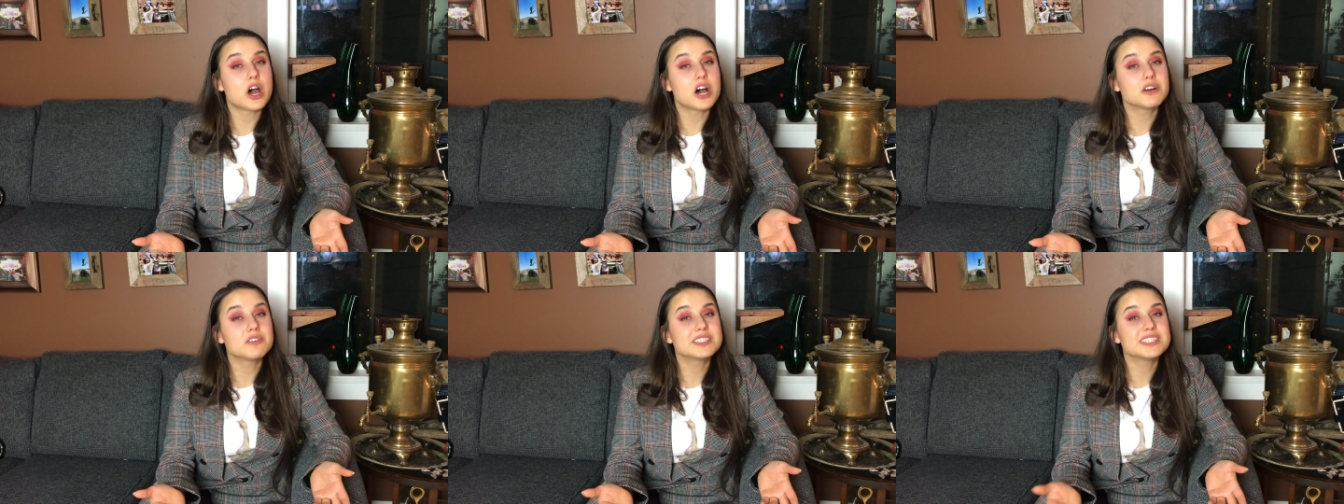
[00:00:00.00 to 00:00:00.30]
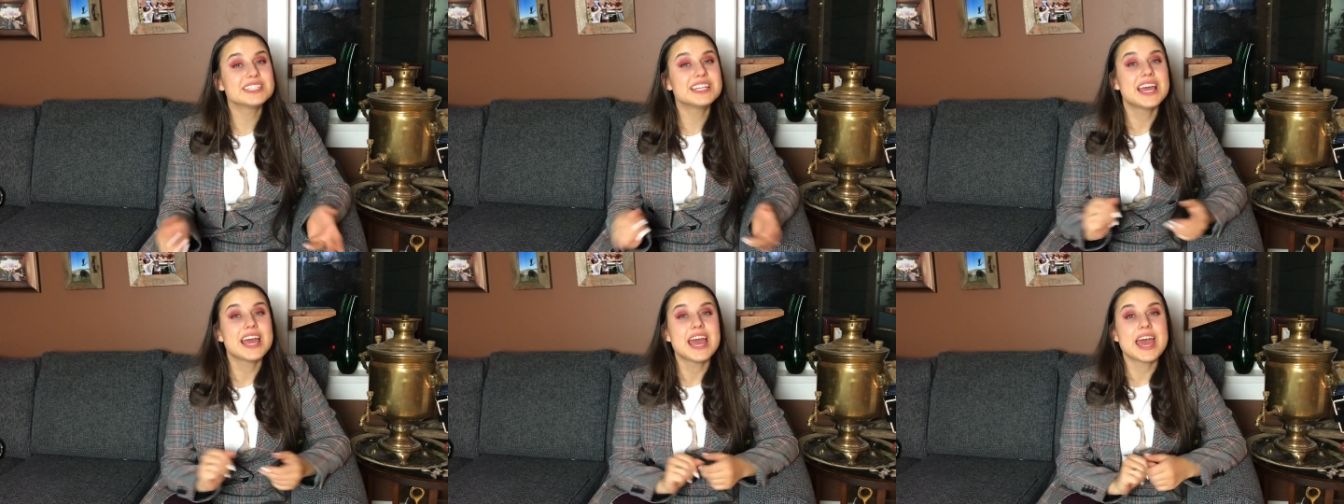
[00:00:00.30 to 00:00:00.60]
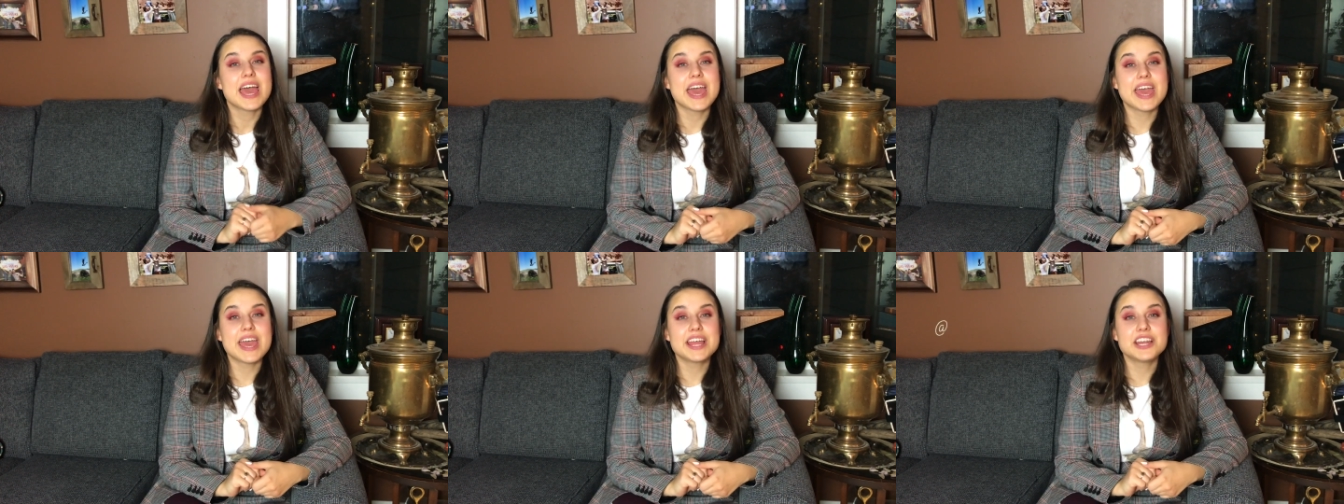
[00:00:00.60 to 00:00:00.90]
often,
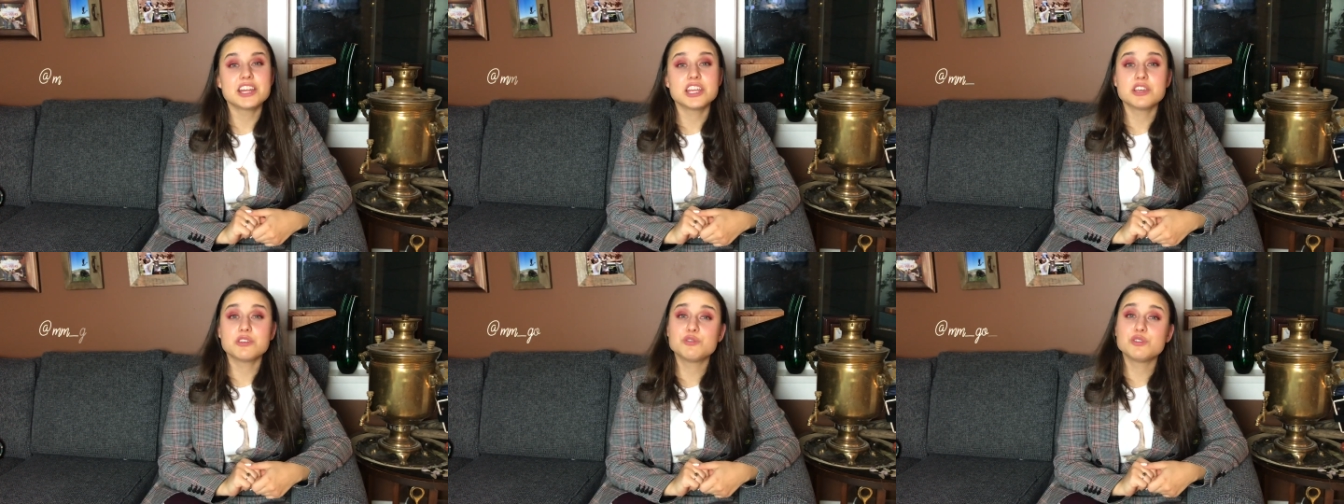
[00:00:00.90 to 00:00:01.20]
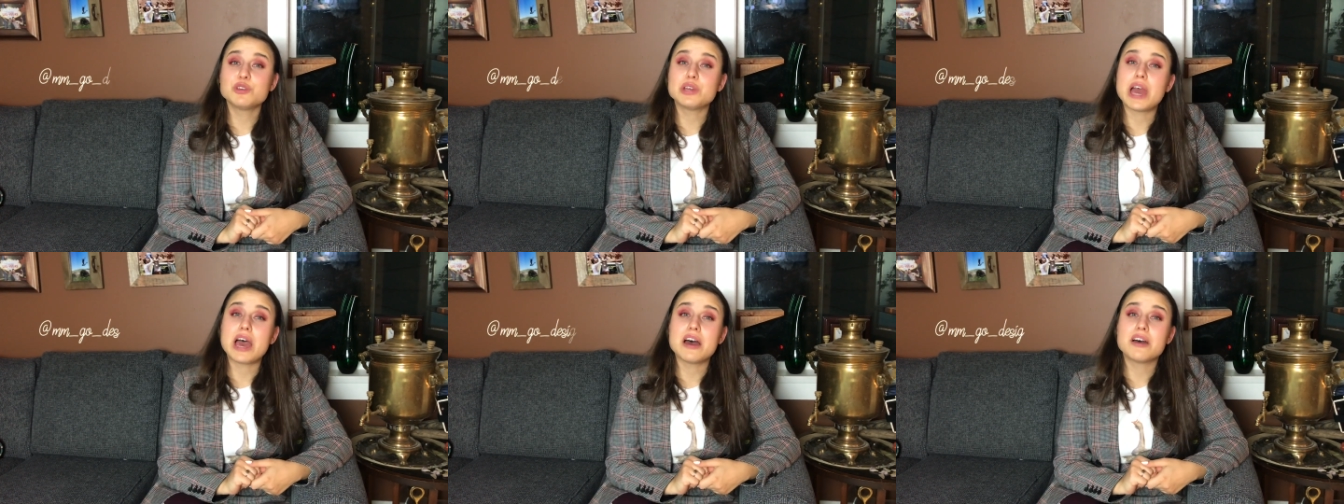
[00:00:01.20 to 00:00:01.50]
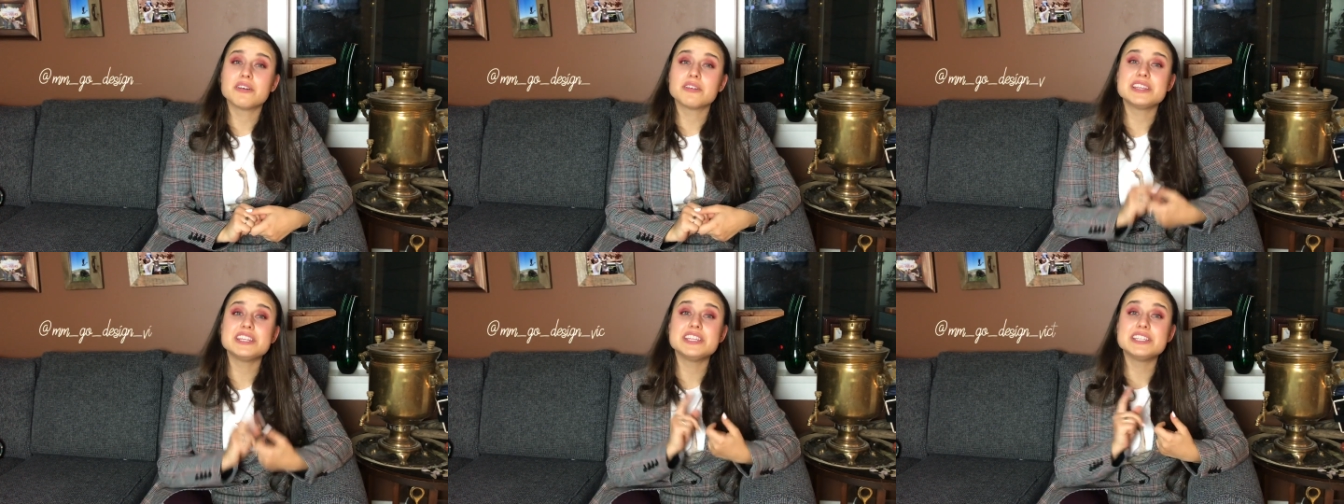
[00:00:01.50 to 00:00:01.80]
and if you
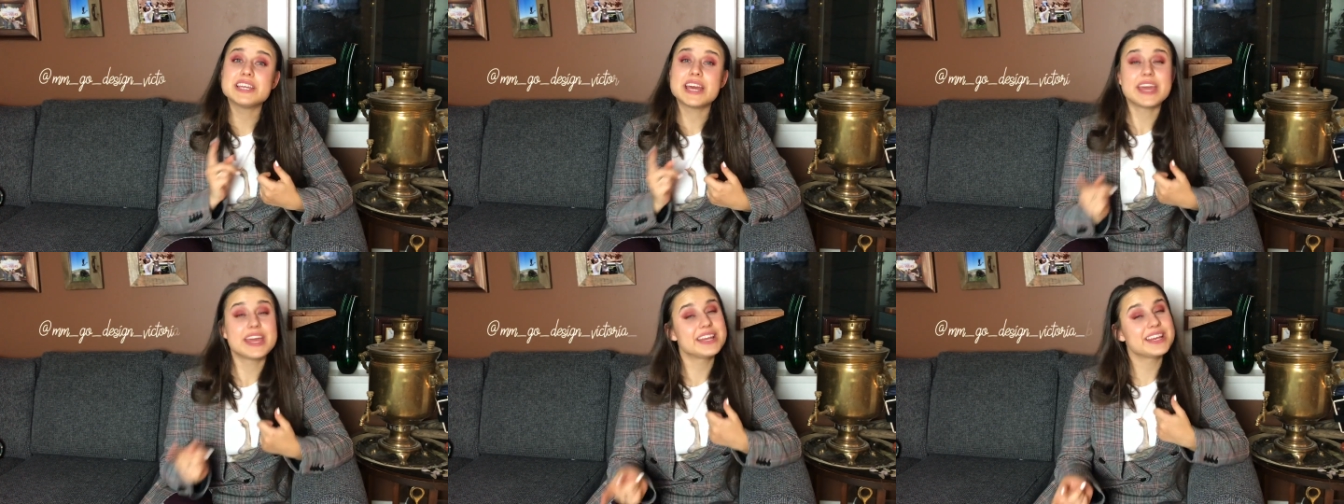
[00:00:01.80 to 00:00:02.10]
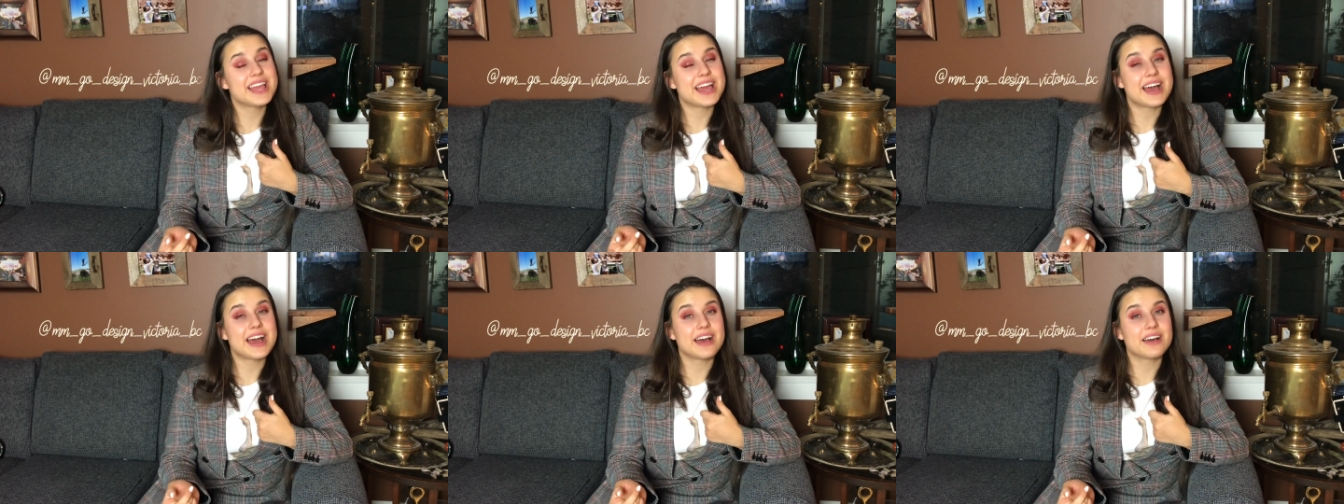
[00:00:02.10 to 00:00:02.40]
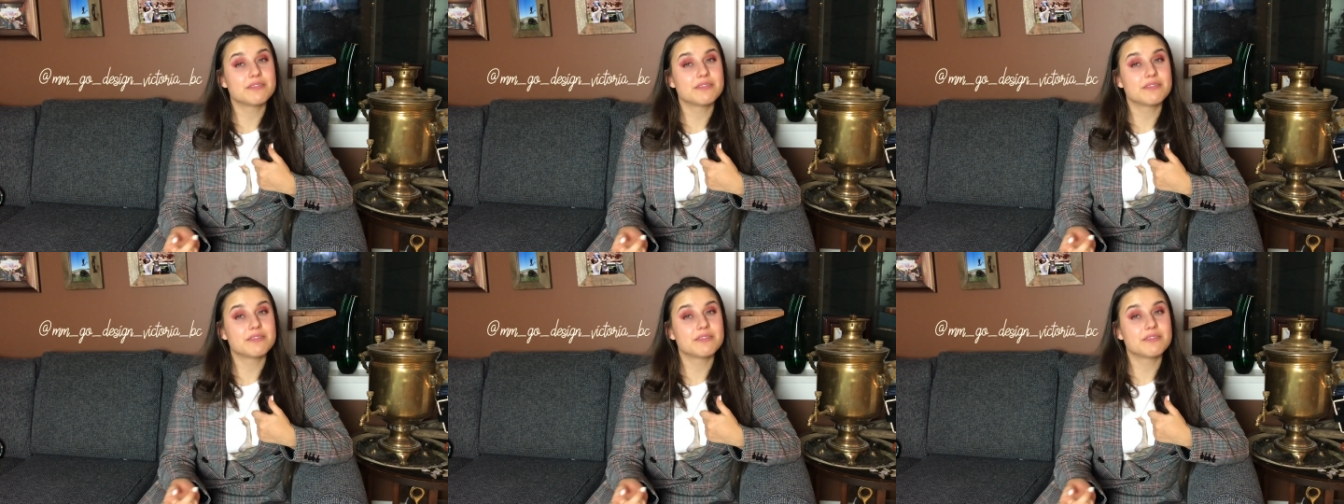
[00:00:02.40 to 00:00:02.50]
need any